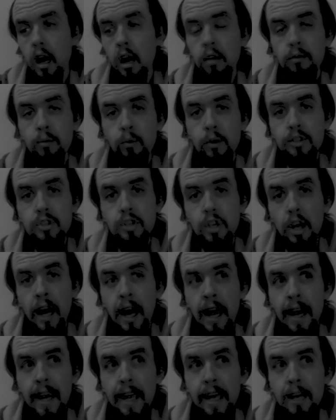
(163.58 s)
of which
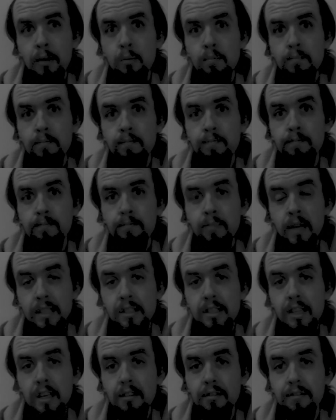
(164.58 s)
I am
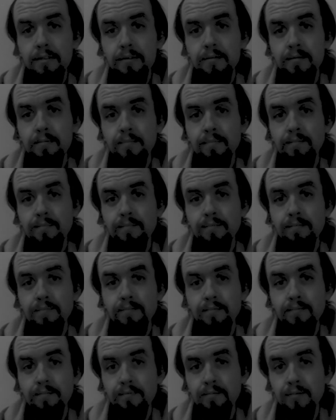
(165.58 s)
myself
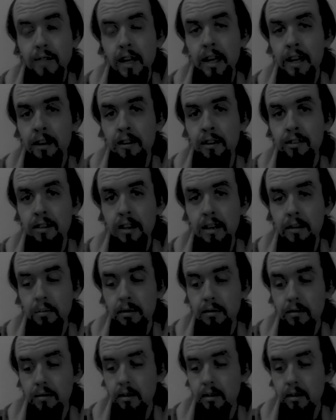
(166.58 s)
a hairless ape.